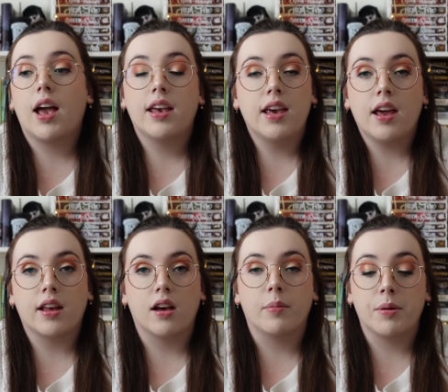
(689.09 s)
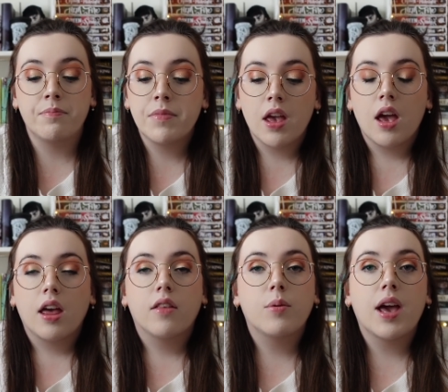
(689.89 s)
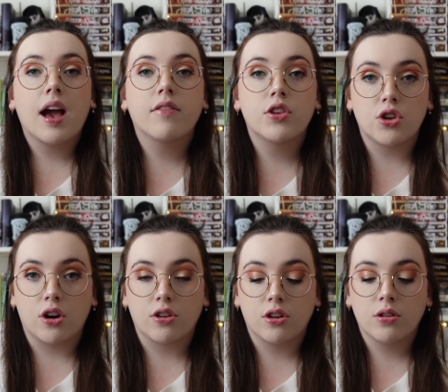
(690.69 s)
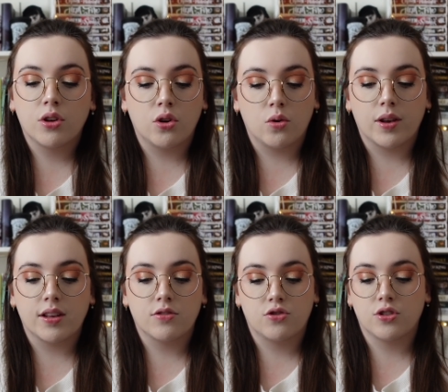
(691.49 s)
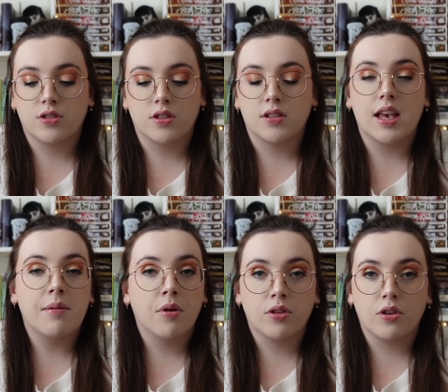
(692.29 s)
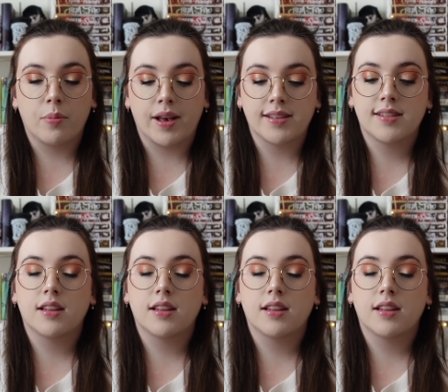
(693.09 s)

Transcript: He had it coming. Then we have the daughter, who is just this emo little mess.